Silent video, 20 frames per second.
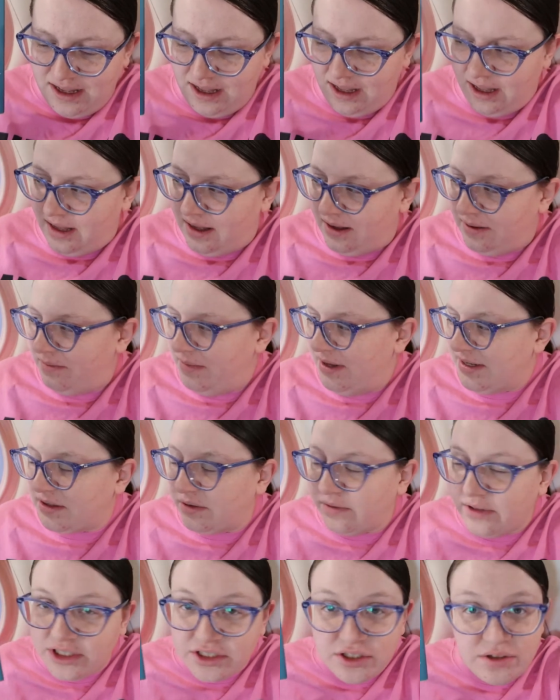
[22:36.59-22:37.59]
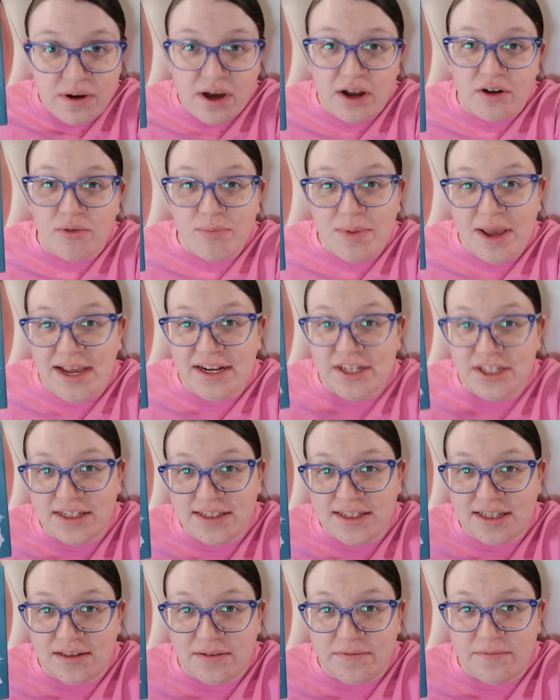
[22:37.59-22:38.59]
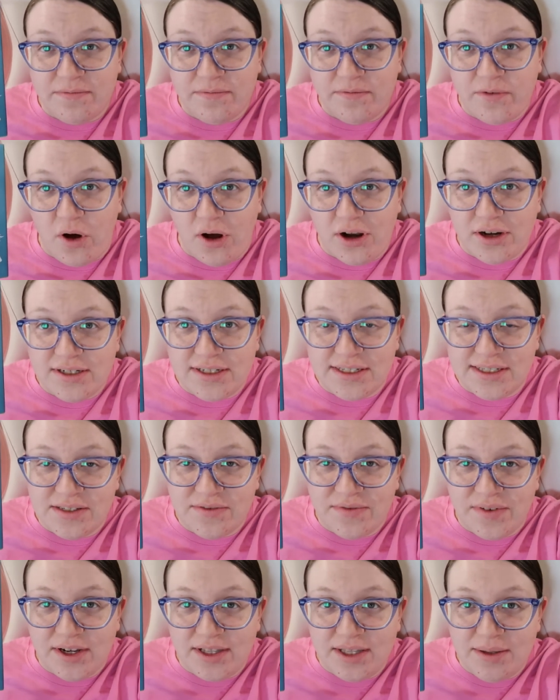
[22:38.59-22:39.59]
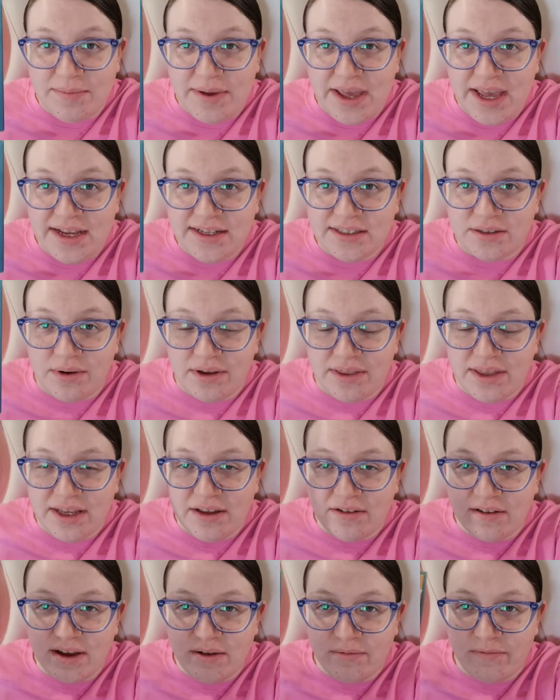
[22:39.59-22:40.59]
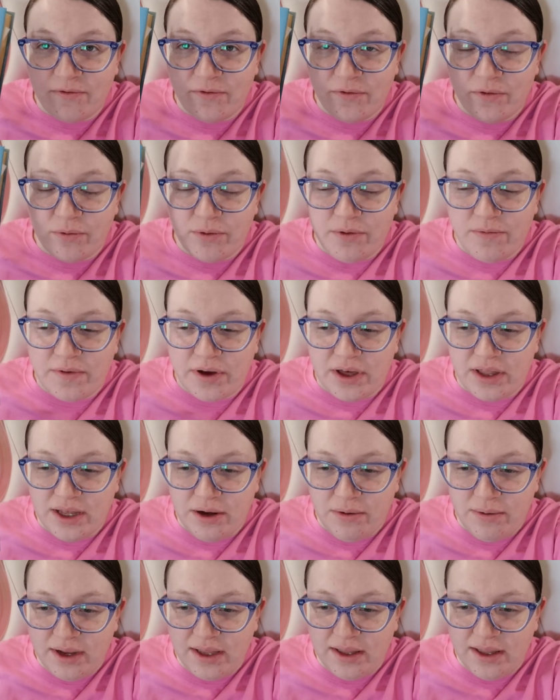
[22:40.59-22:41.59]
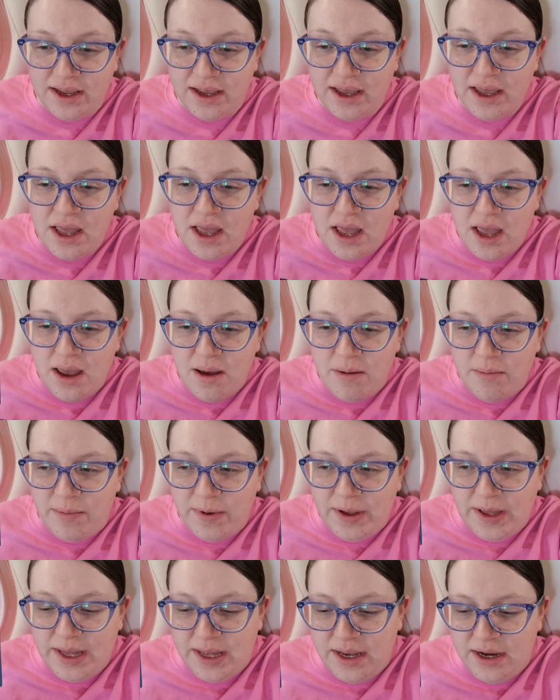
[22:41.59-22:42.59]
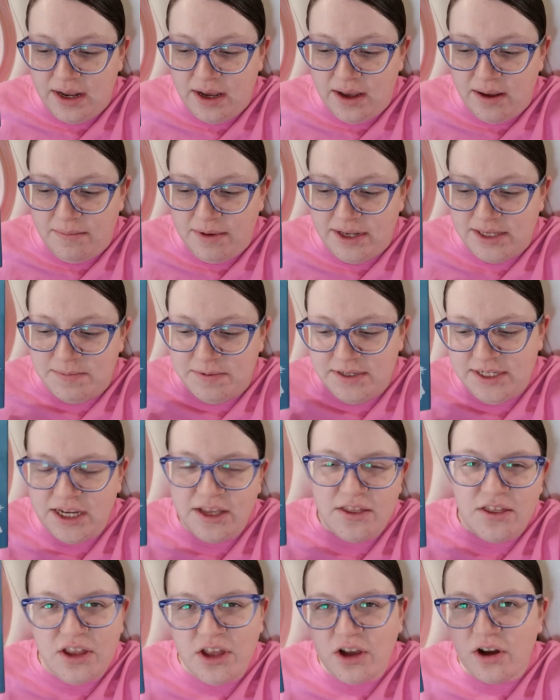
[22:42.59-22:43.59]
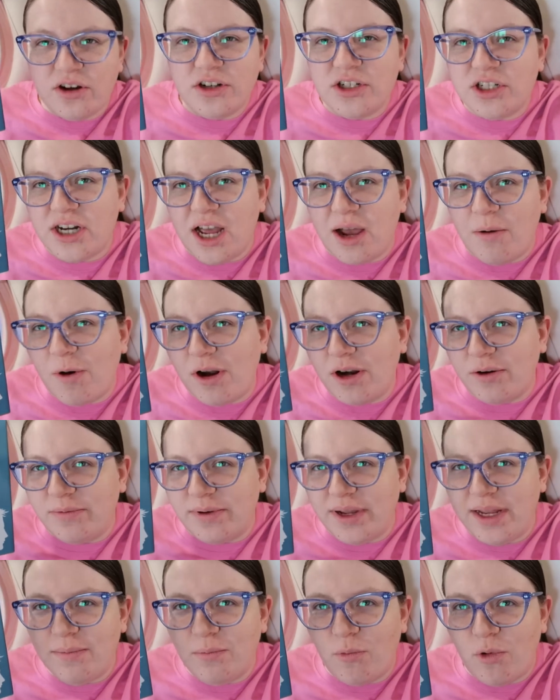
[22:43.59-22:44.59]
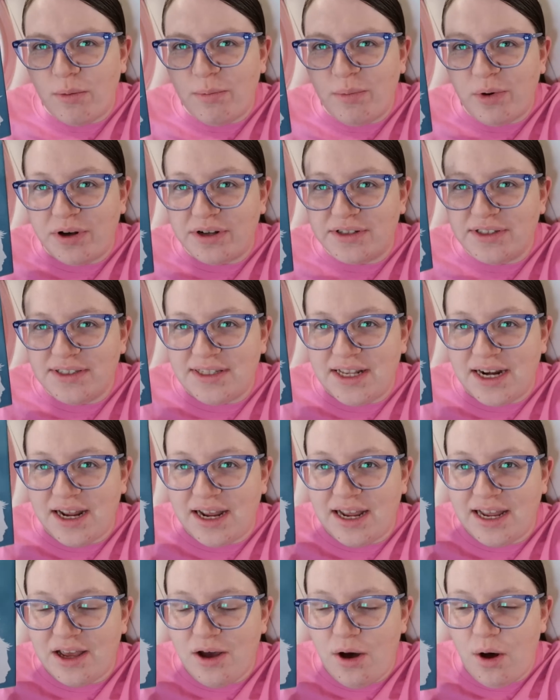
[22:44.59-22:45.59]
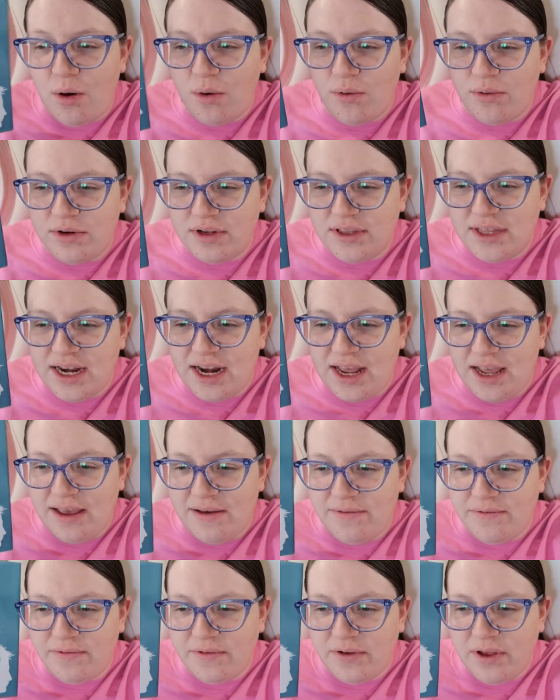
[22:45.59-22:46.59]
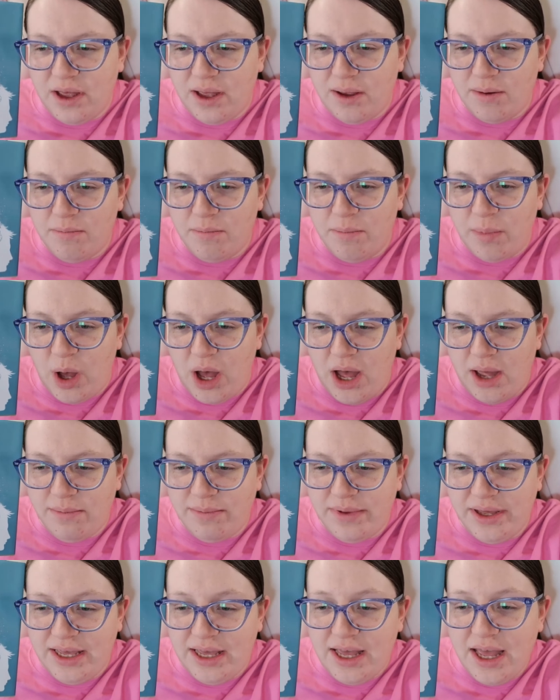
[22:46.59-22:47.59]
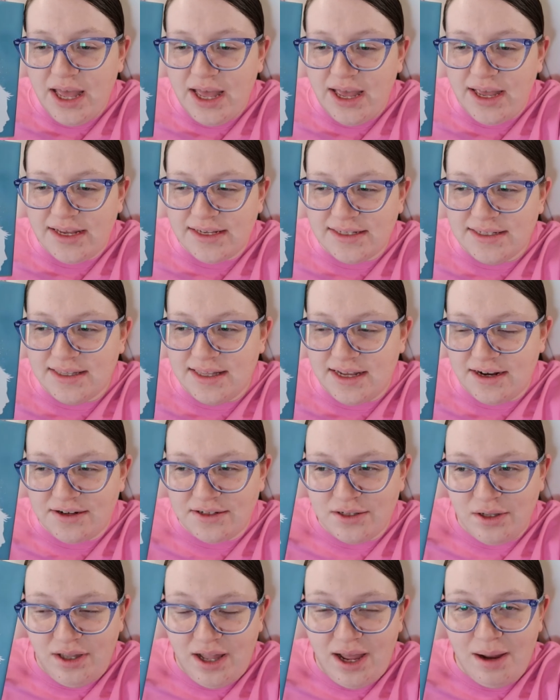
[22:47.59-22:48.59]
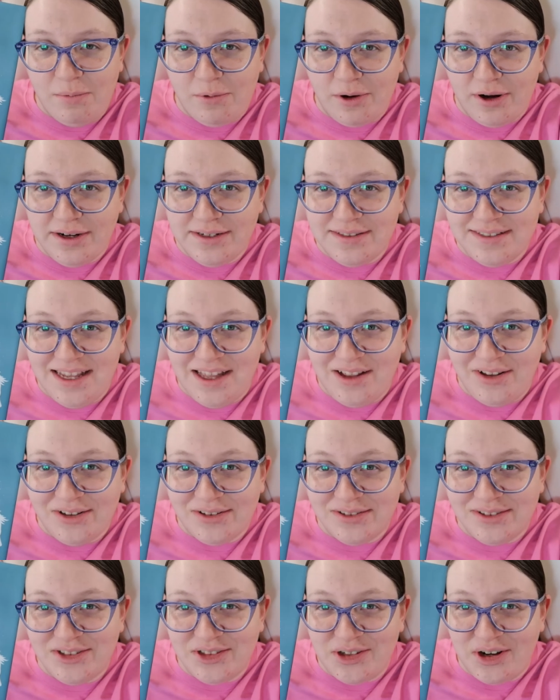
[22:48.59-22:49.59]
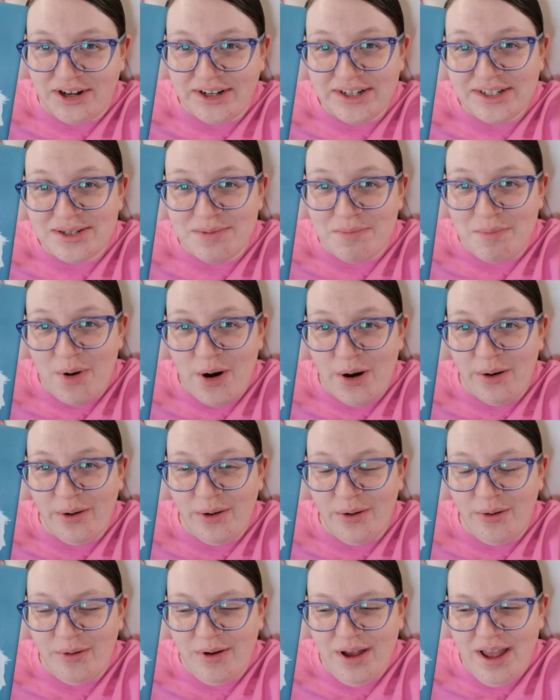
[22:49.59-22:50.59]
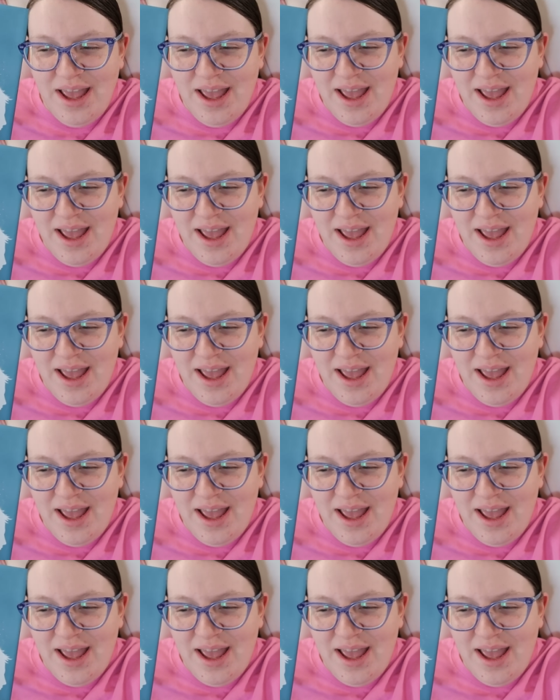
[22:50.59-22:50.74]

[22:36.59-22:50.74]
It's only 200 pages, and the font is fairly big, so I think I'll get through it fairly quickly. But it's particularly urgent. I want to read more books that I own that I have bought because there's a library sale starting tomorrow.